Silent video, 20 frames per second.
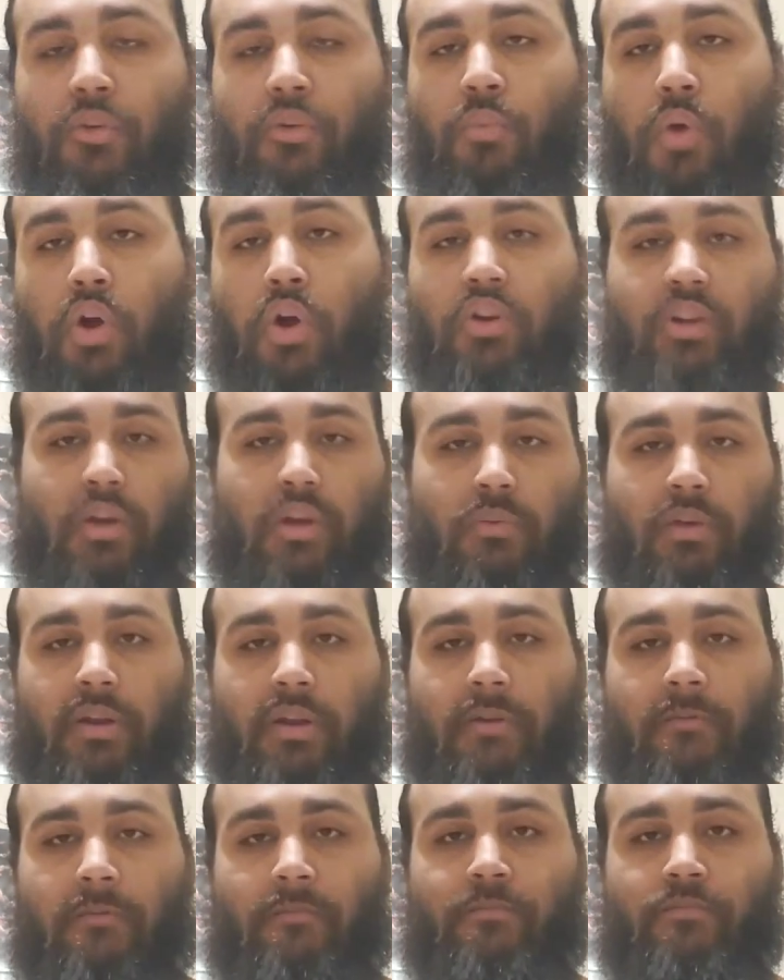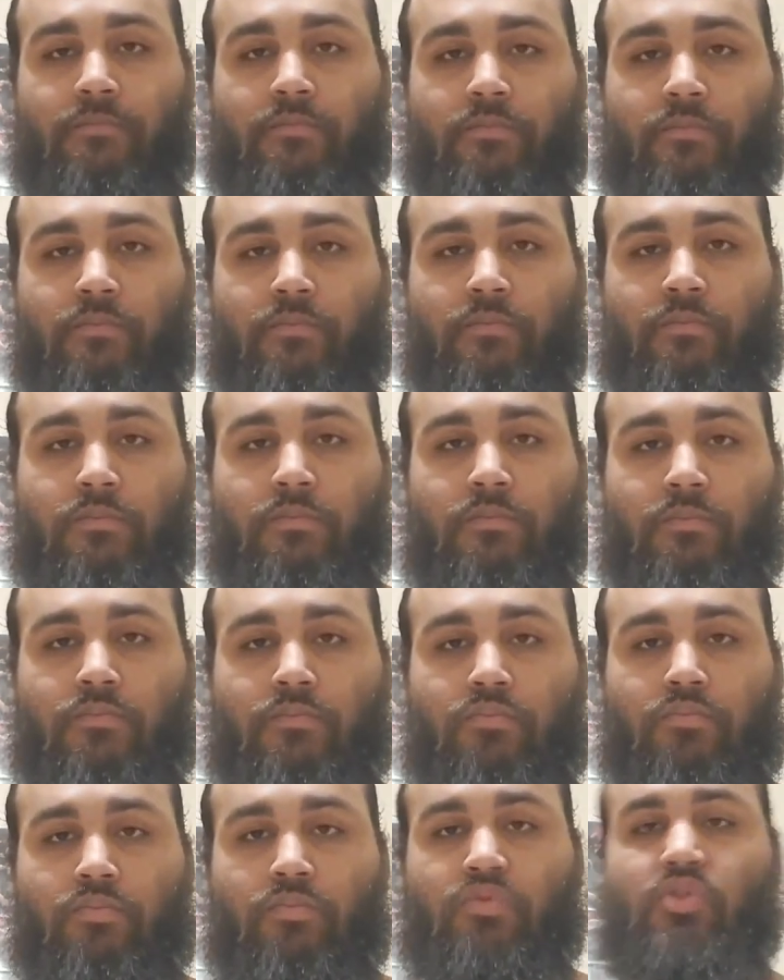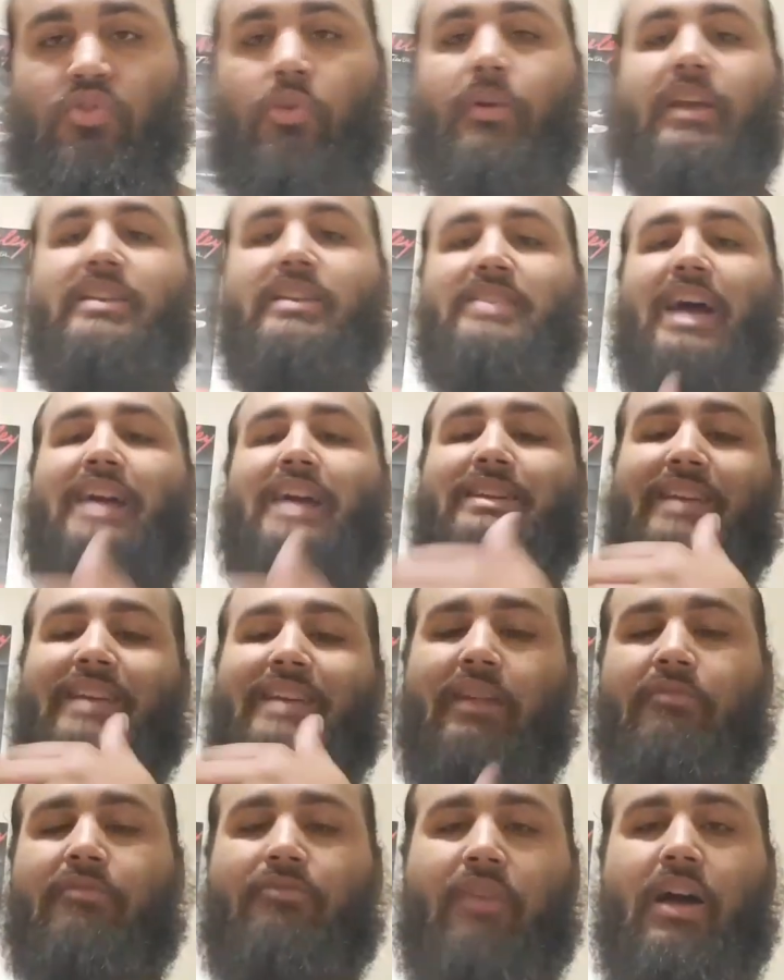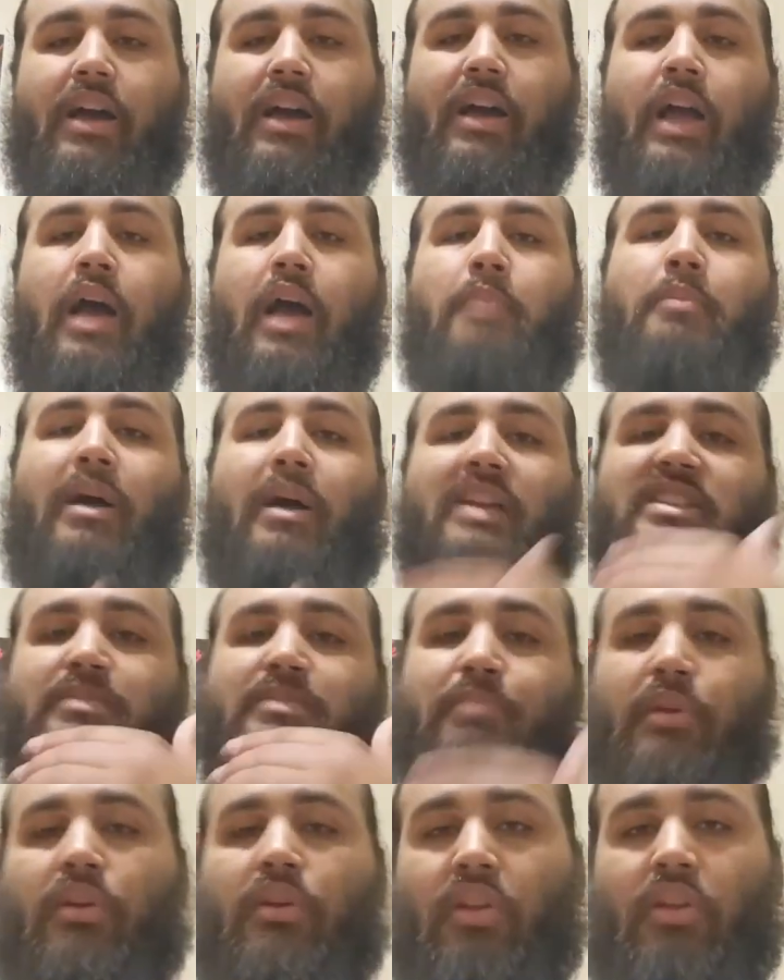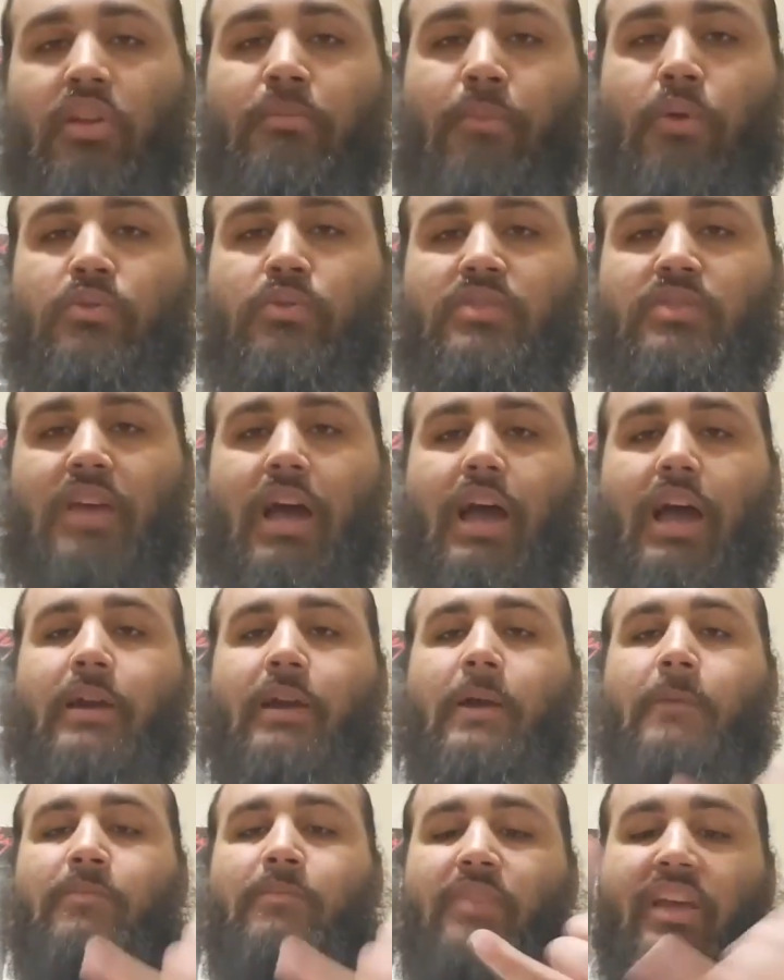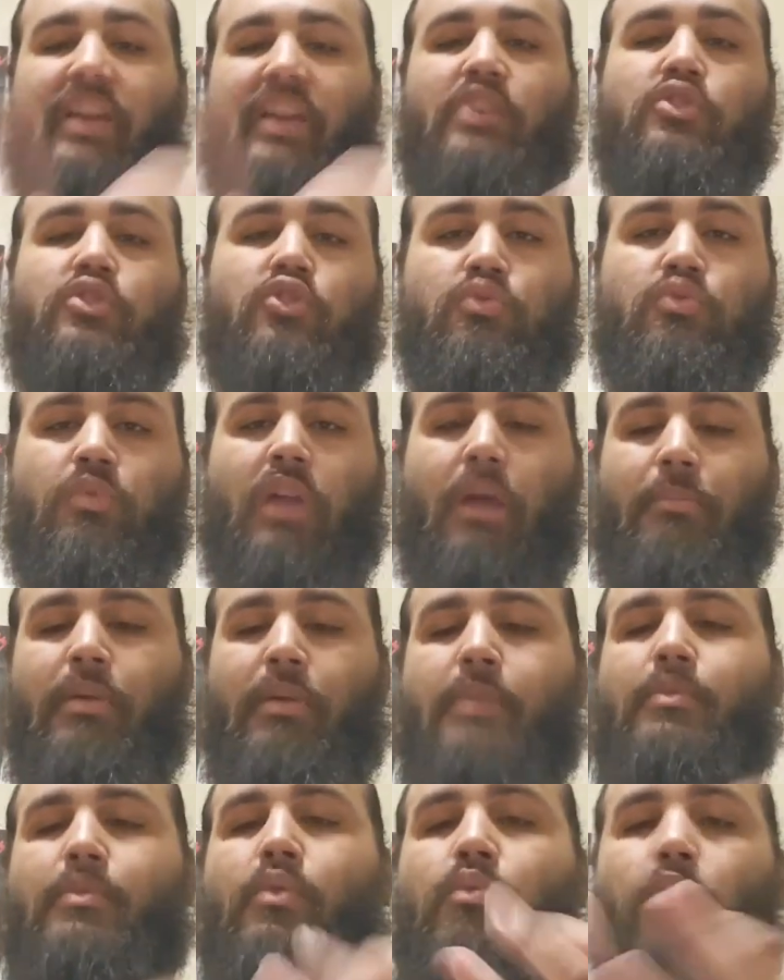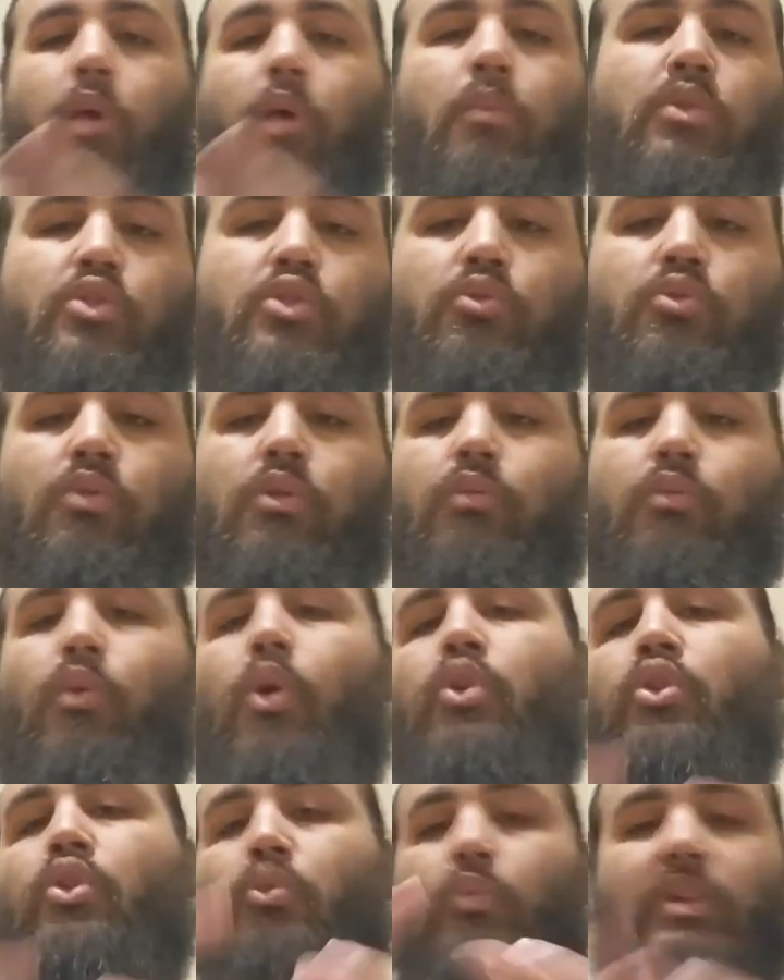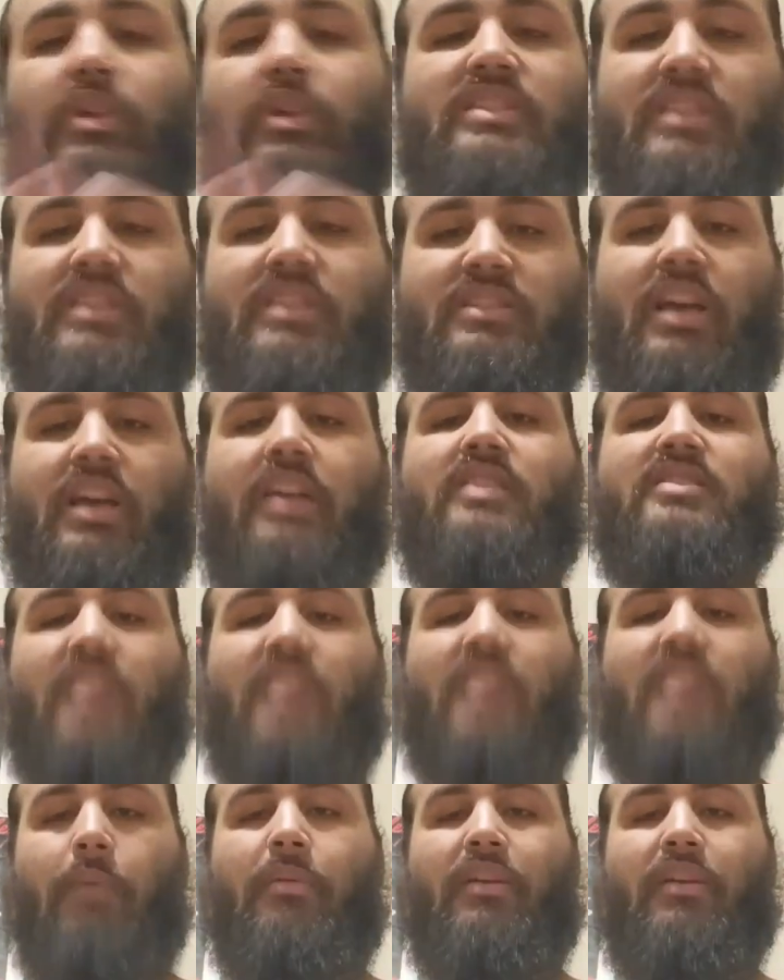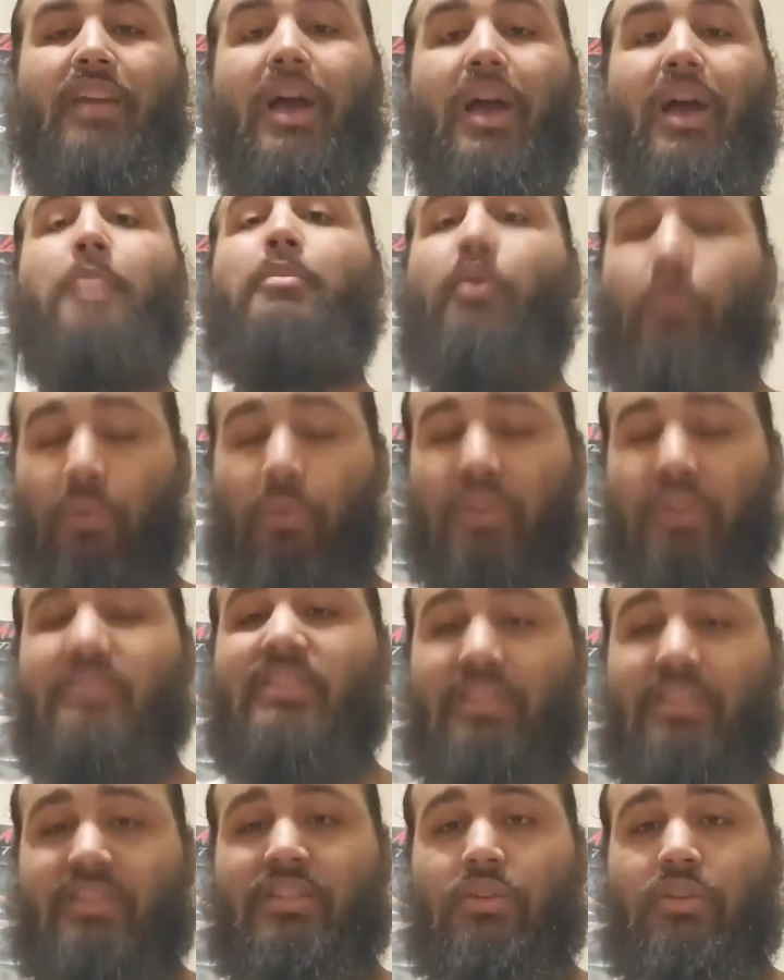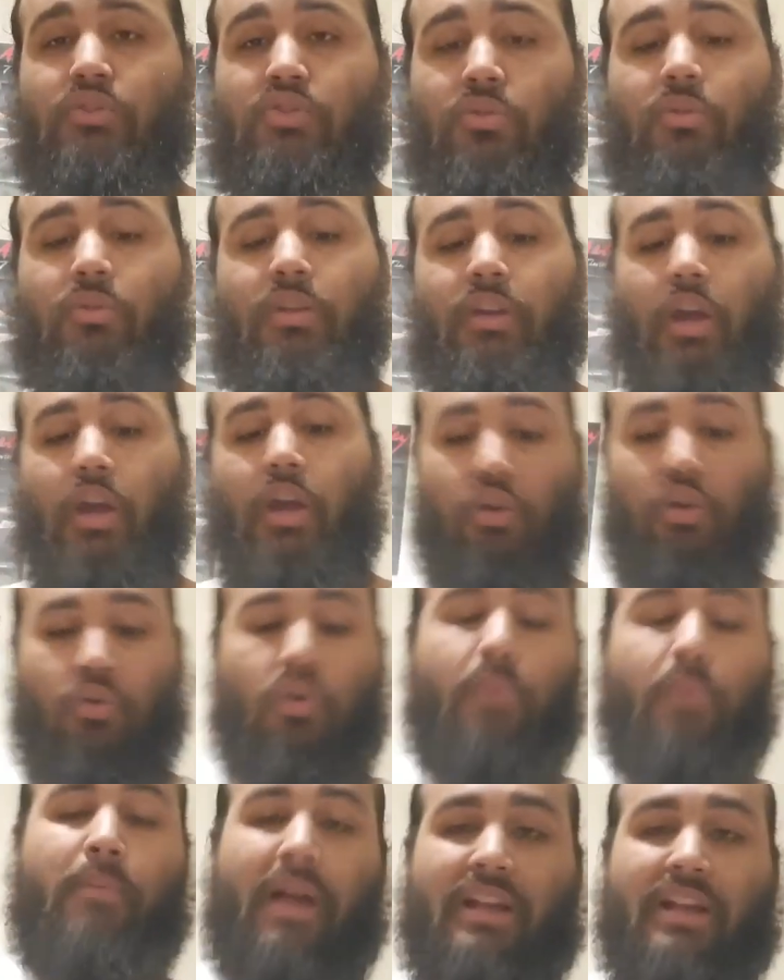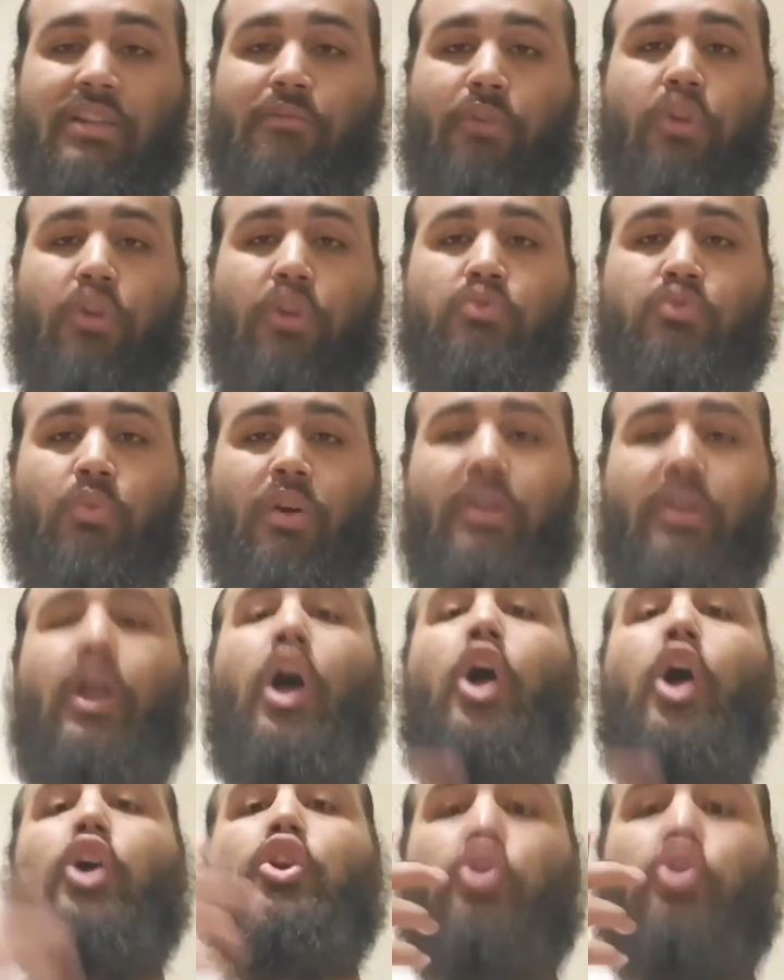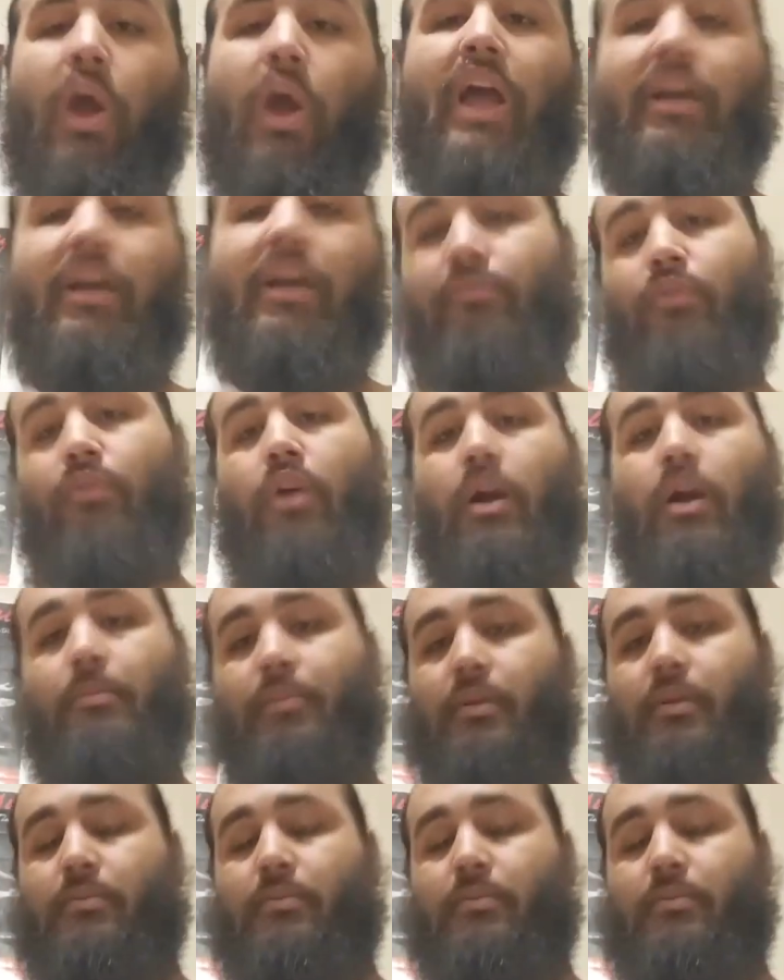walked therein. So he's identifying by the Spirit of the Most High the issues with our people, what we're doing wrong, the reason this hell is coming. But what is he still doing? Going back to verse 1, crying for our people.